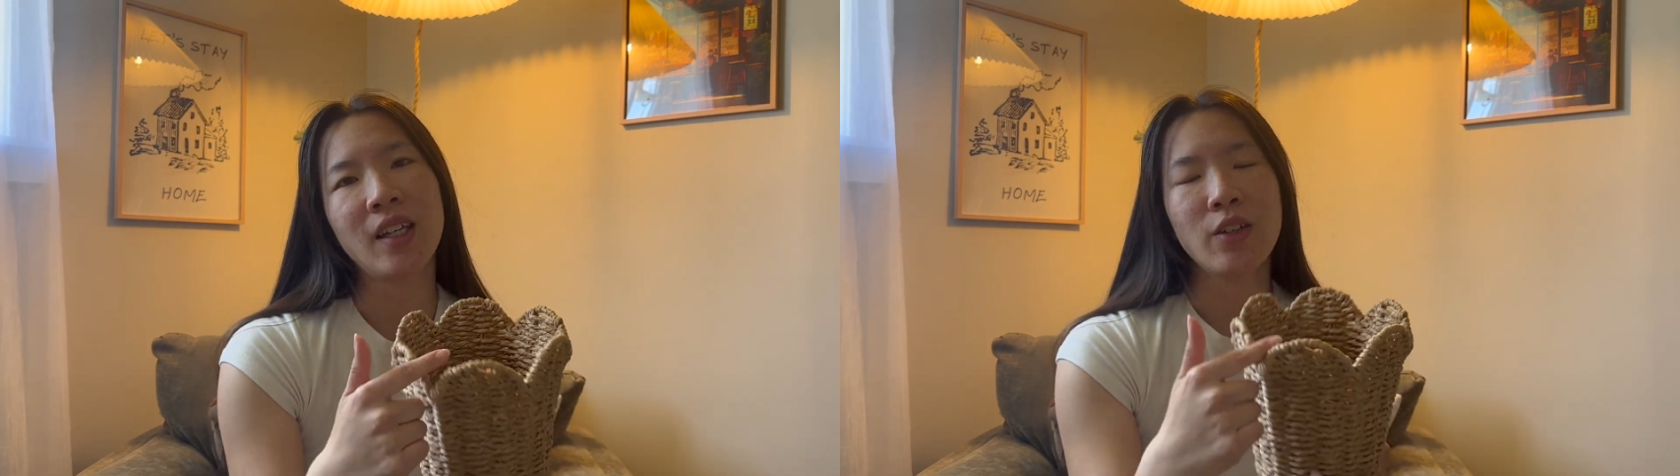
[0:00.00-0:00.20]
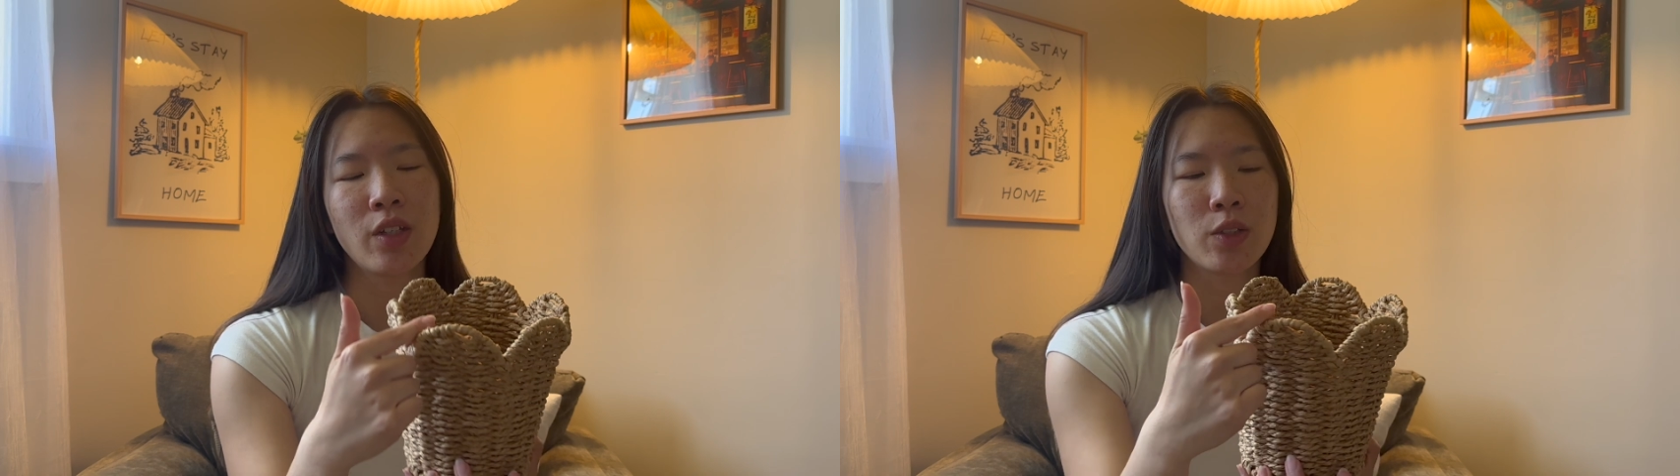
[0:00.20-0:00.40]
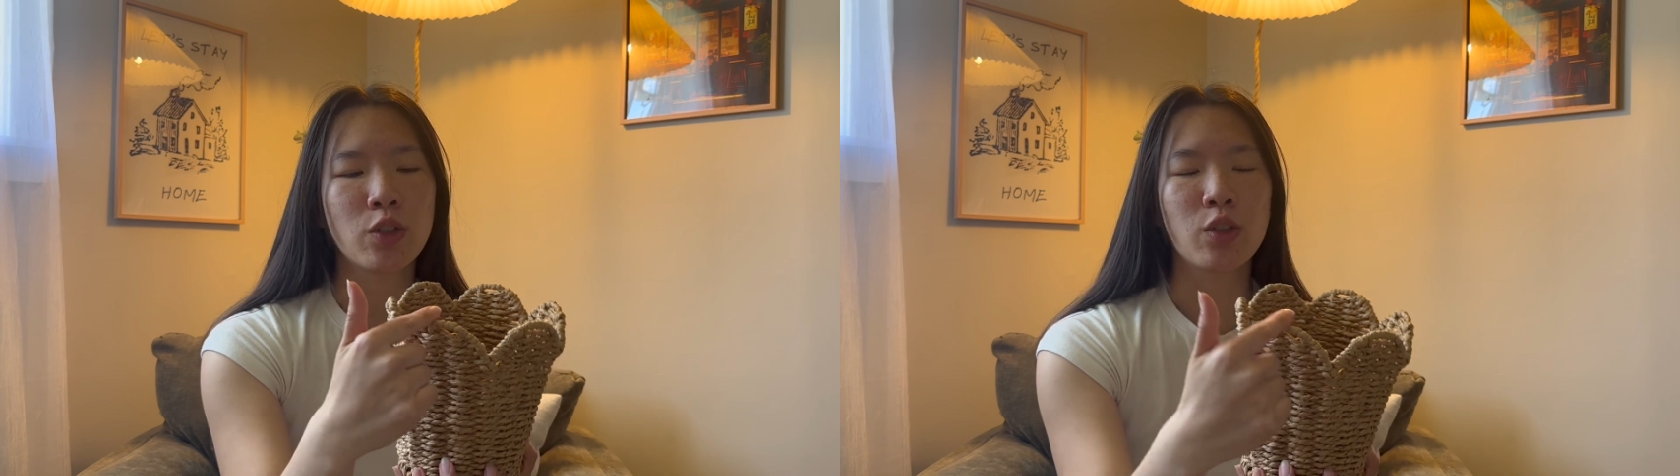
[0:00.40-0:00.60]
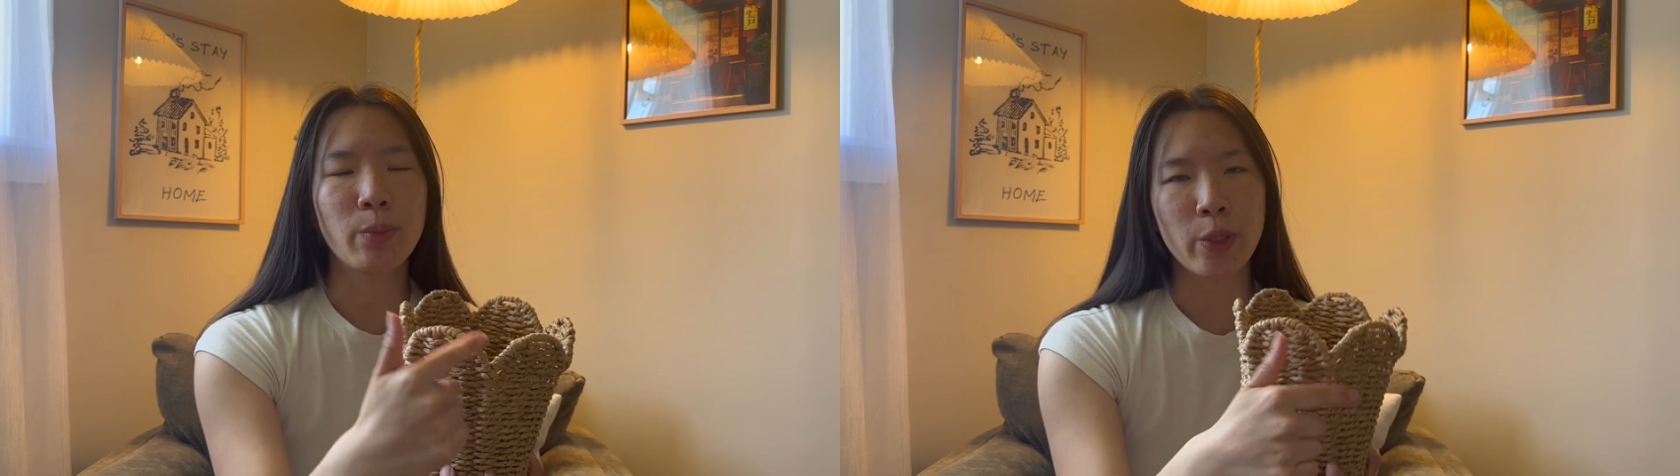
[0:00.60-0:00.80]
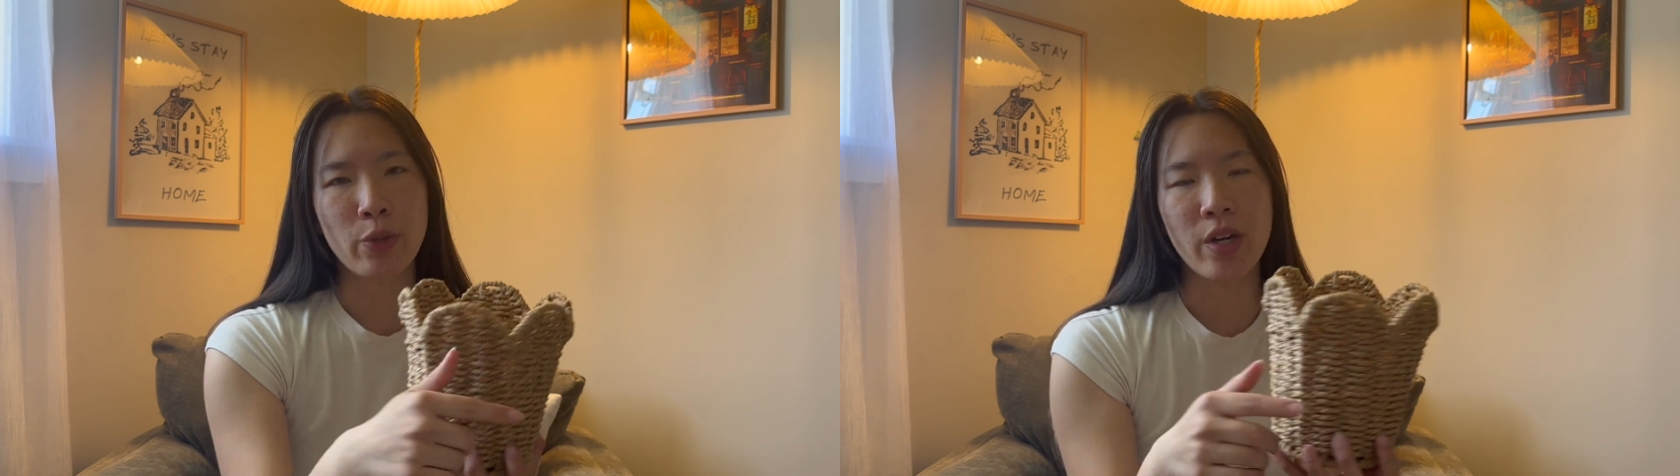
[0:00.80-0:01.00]
I know that's
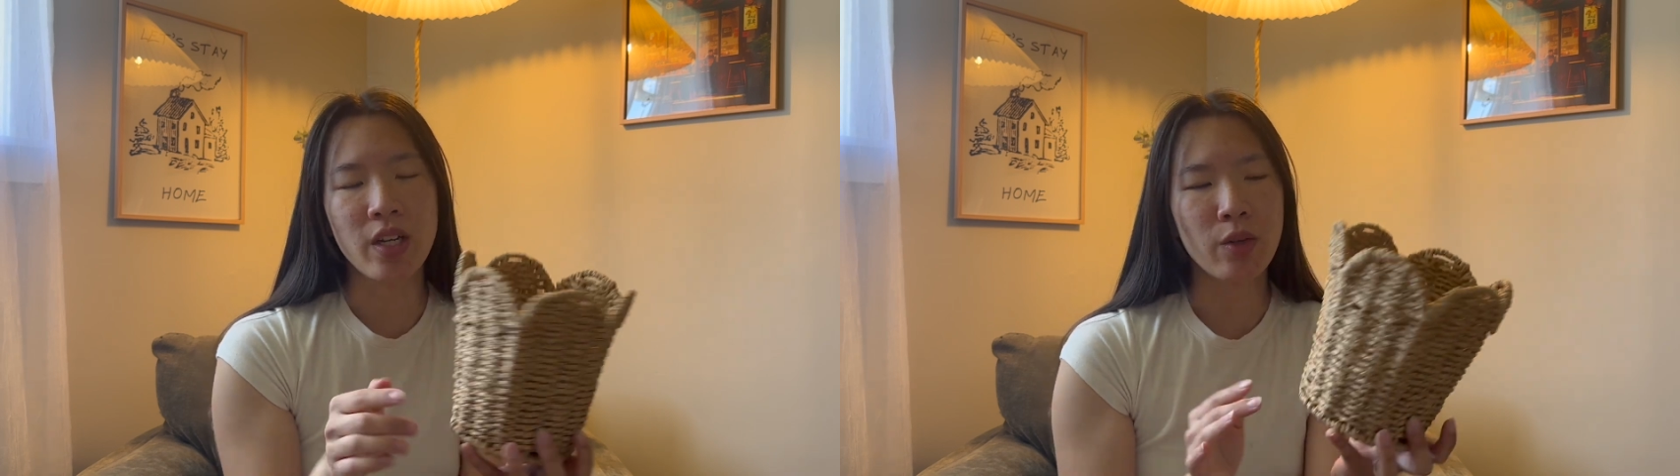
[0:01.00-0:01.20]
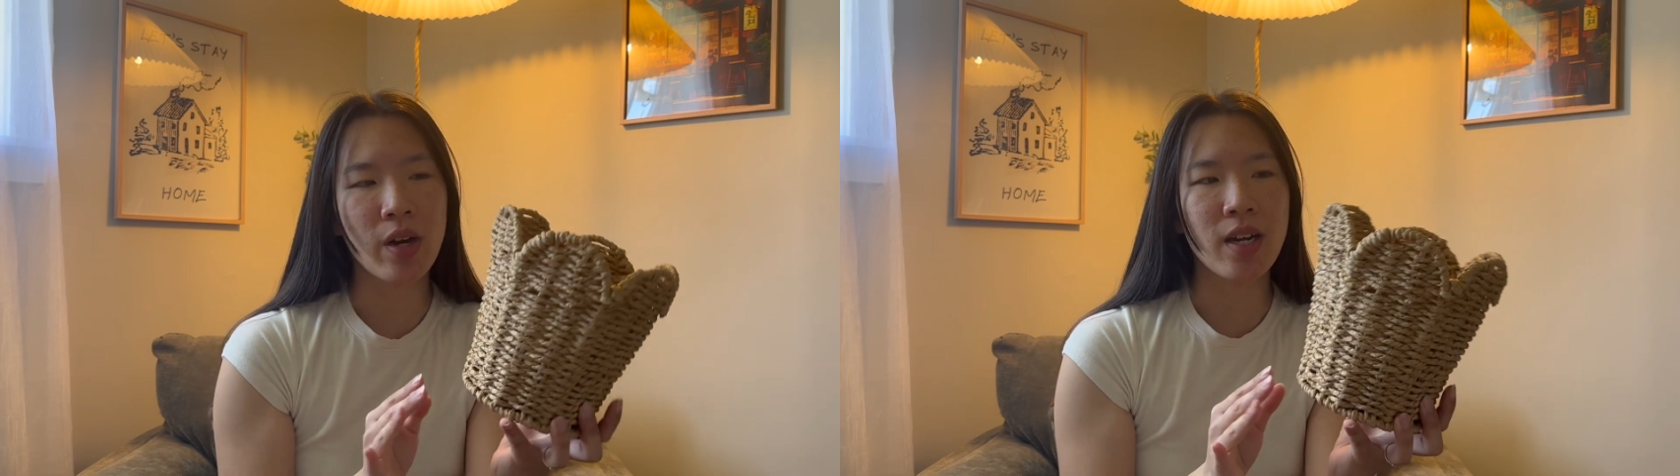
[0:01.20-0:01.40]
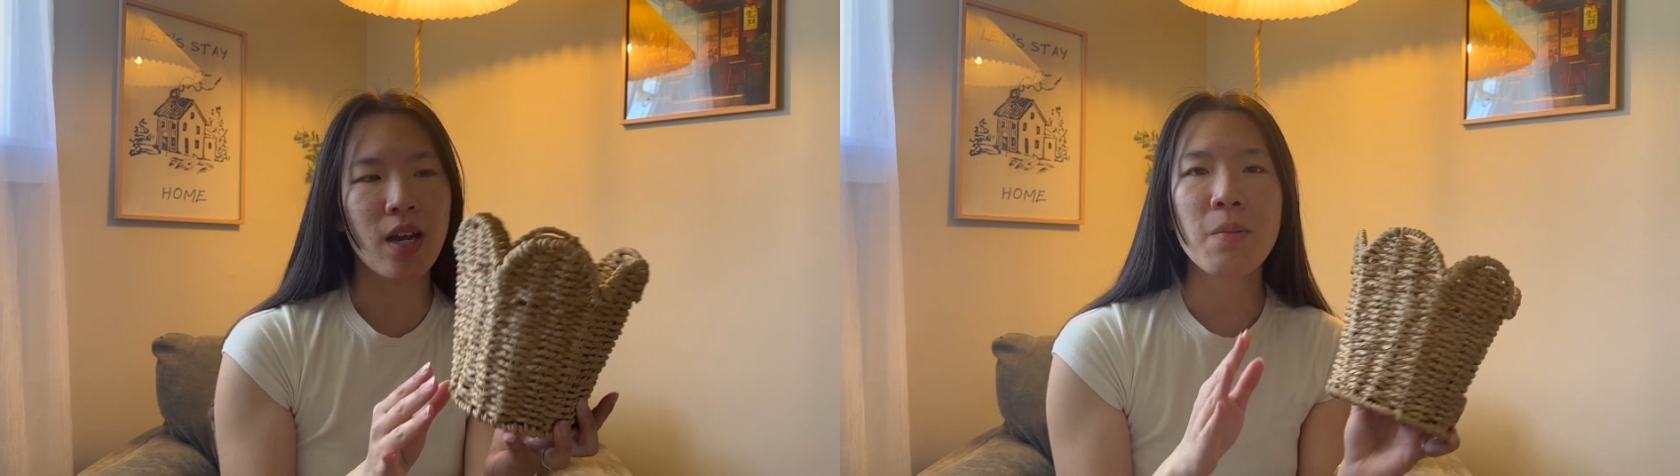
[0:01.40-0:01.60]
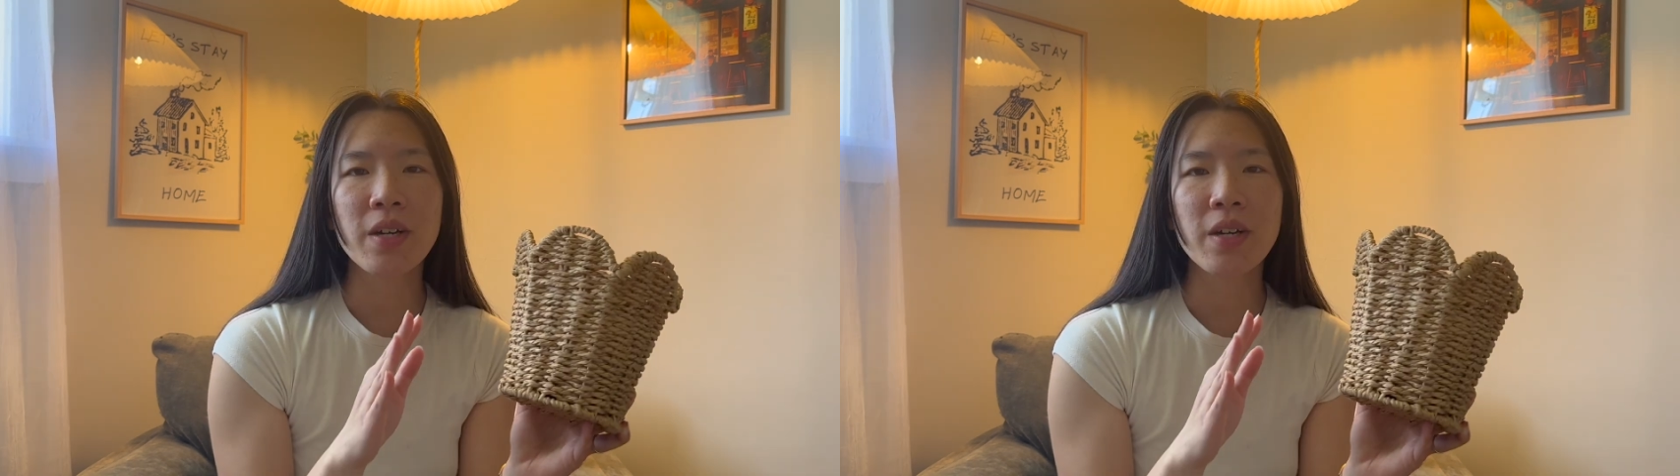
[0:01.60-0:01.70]
super trendy right now,